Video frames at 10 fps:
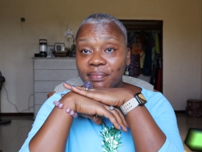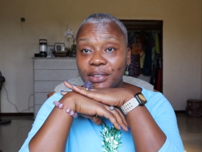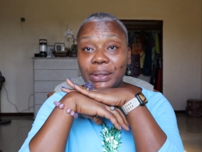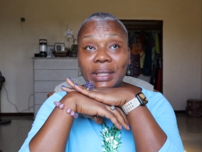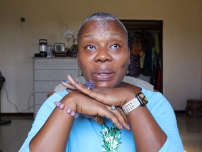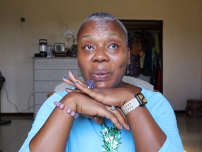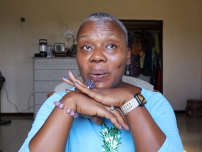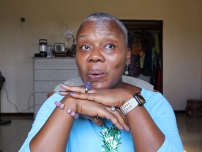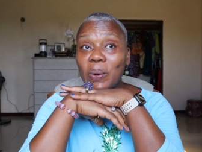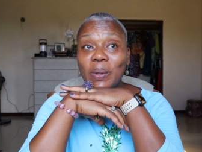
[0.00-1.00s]
So the
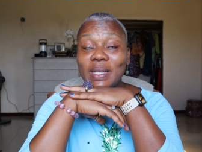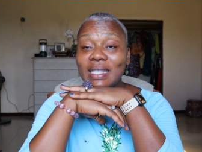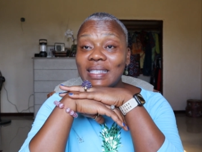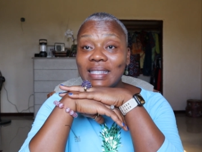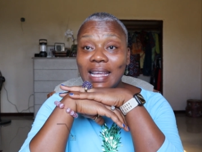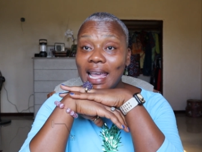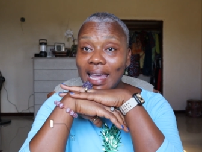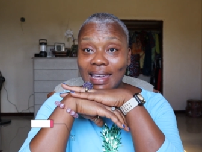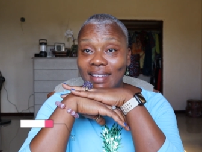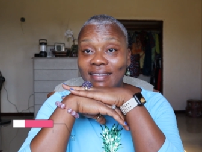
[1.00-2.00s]
whole
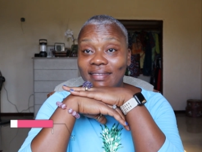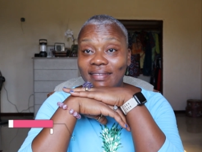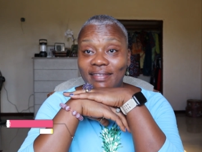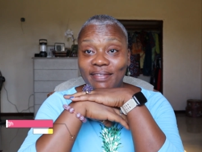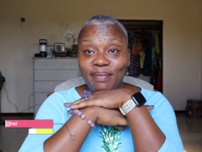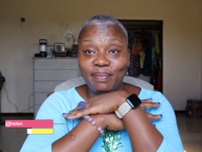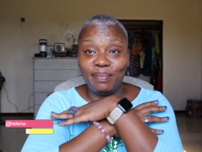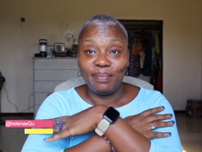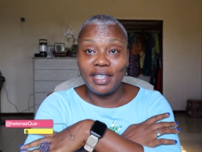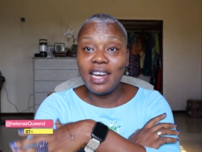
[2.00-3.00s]
day,
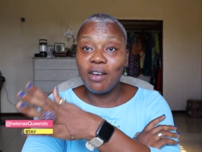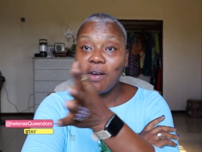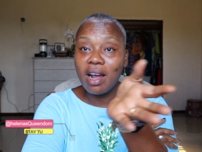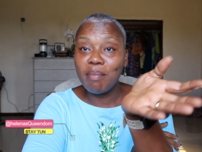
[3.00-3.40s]
then they all